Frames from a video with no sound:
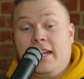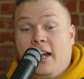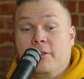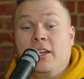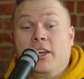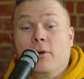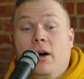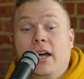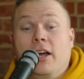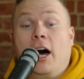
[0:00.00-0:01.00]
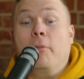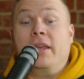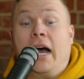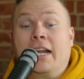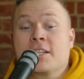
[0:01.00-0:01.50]
and I'll tell you what, I'll
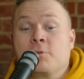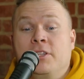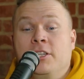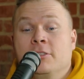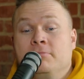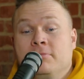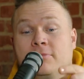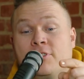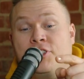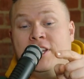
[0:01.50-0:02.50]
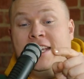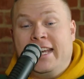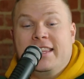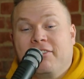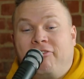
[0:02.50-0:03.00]
be honest with you.
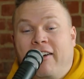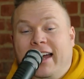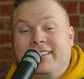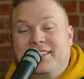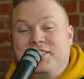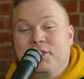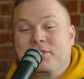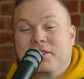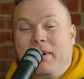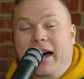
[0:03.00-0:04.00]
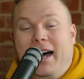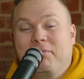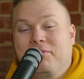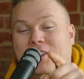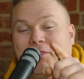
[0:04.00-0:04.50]
She hid the fact that she was a
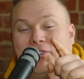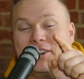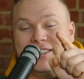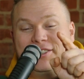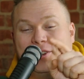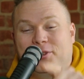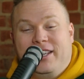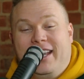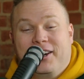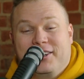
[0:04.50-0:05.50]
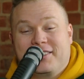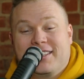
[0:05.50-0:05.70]
mom for the first 2 years.